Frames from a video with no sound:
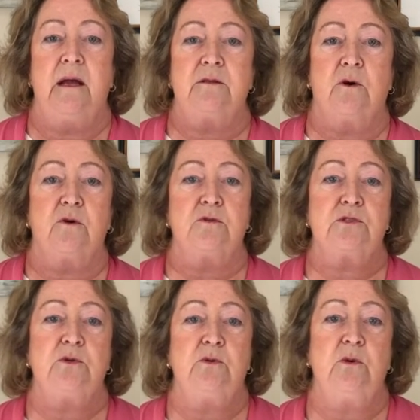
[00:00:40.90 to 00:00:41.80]
and
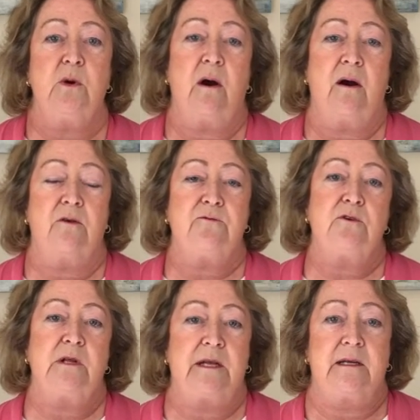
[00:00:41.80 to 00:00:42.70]
those who are
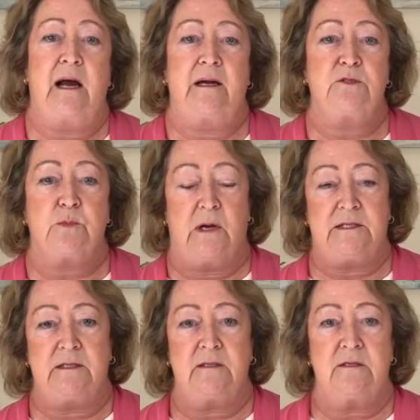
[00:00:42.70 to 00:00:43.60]
fully in God's
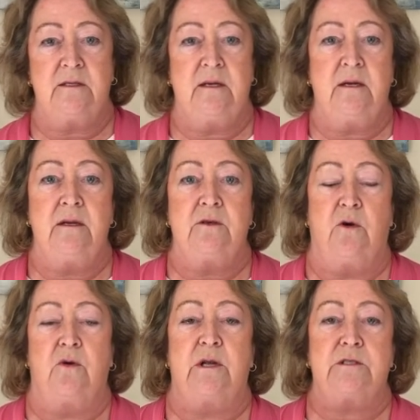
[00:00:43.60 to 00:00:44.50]
presence,
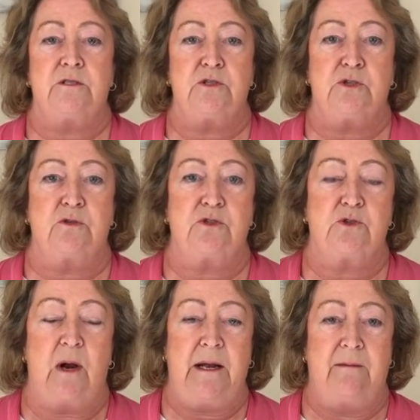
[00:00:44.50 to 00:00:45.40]
known as the church
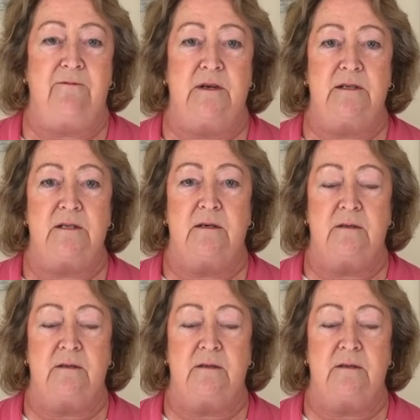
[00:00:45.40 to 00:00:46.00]
triumphant.